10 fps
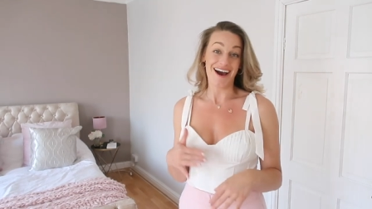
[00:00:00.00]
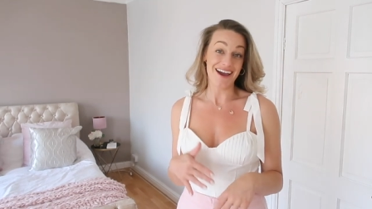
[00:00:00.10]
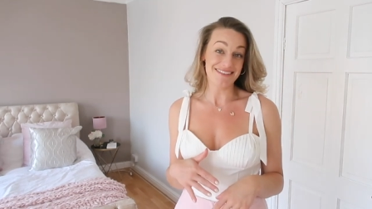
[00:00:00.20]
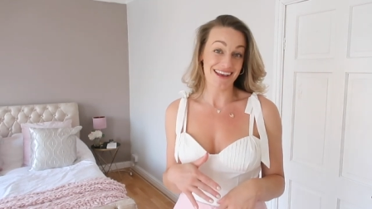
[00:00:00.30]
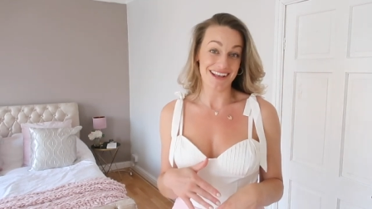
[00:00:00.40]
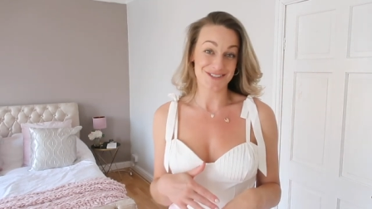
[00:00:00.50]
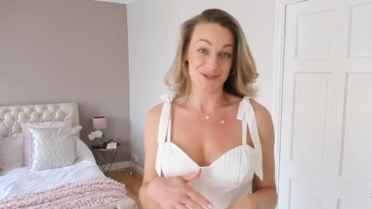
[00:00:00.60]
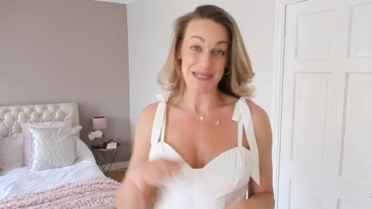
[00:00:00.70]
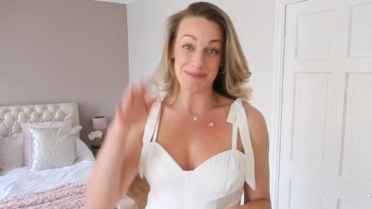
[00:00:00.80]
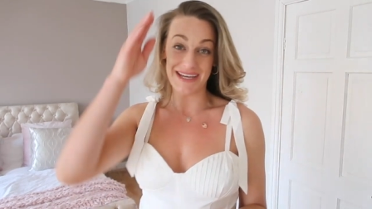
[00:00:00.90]
I think it's
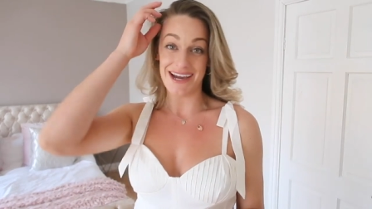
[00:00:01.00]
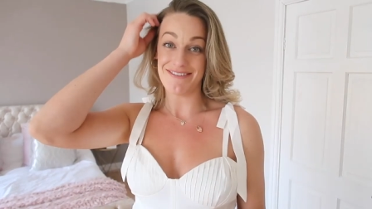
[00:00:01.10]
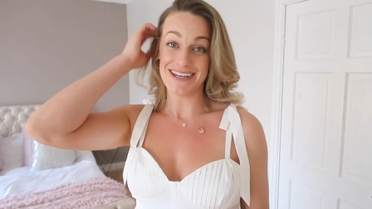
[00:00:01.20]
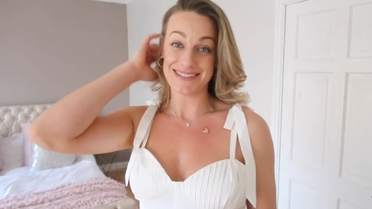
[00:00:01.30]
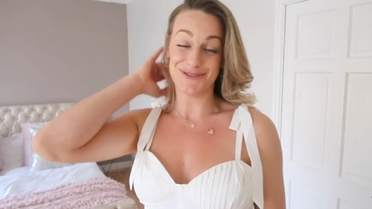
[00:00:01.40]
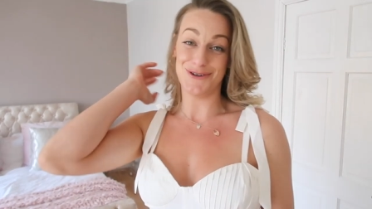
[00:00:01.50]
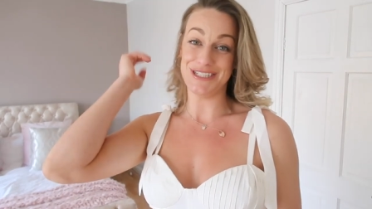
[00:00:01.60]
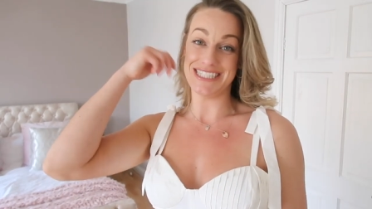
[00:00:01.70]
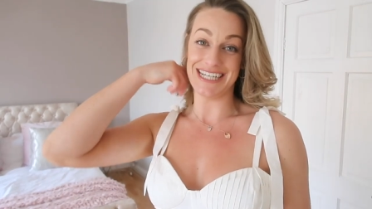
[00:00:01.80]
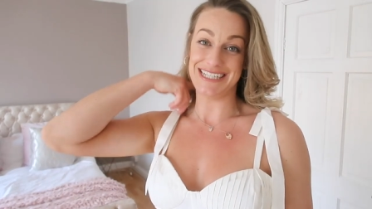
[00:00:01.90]
dreamy. I think it's
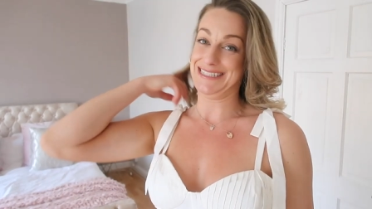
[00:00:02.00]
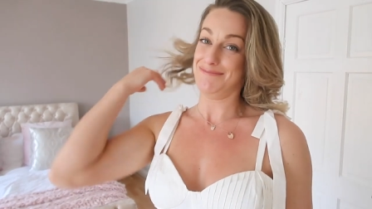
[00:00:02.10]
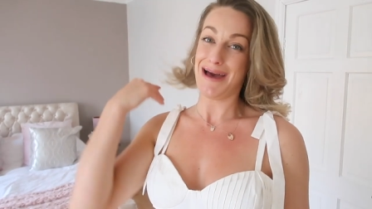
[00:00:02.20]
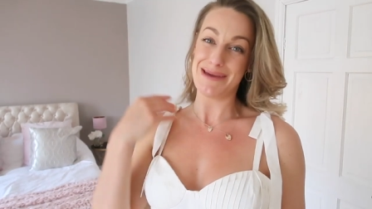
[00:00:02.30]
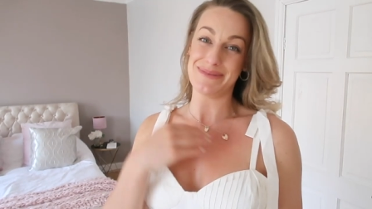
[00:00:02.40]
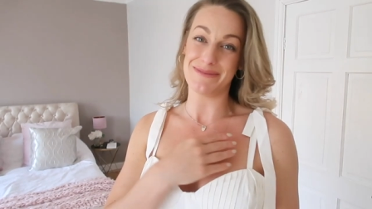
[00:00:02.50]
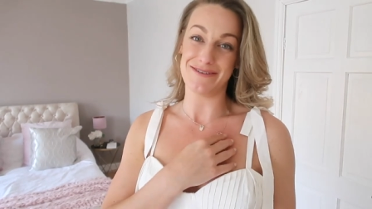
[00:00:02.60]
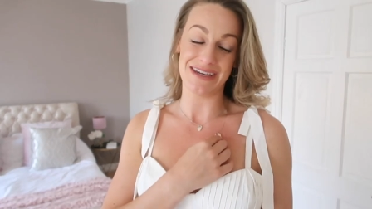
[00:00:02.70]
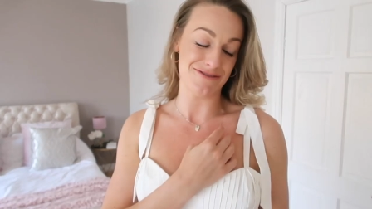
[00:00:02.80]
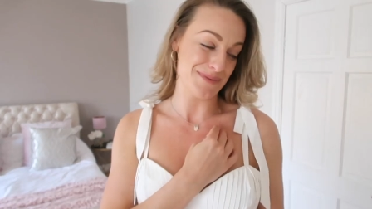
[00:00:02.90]
gorgeous. It might be my
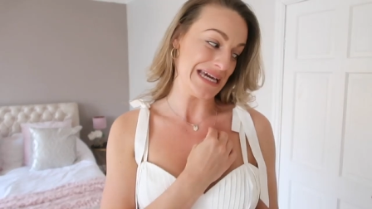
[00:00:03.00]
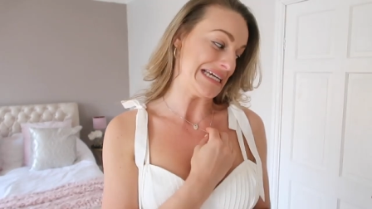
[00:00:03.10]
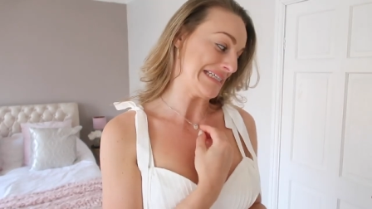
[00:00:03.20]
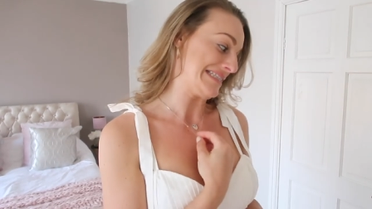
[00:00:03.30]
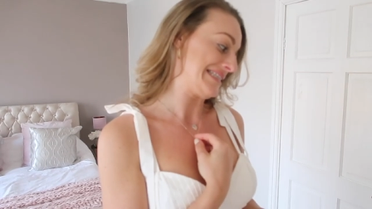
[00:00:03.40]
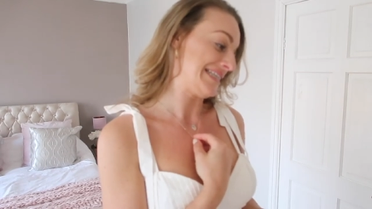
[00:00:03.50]
favourite piece.